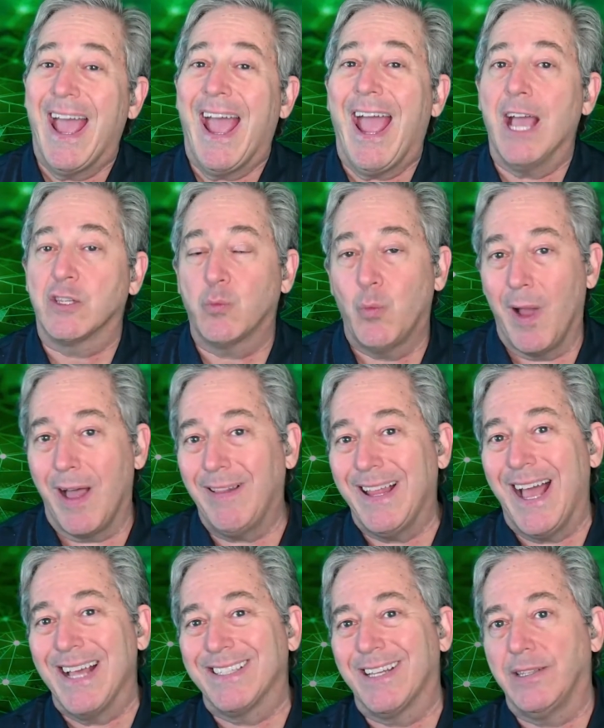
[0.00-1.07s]
as well
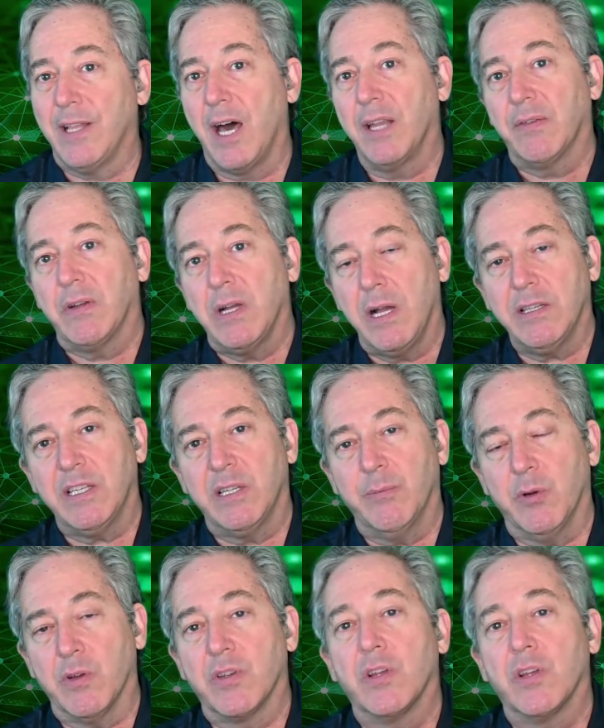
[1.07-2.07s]
as a lot of customers.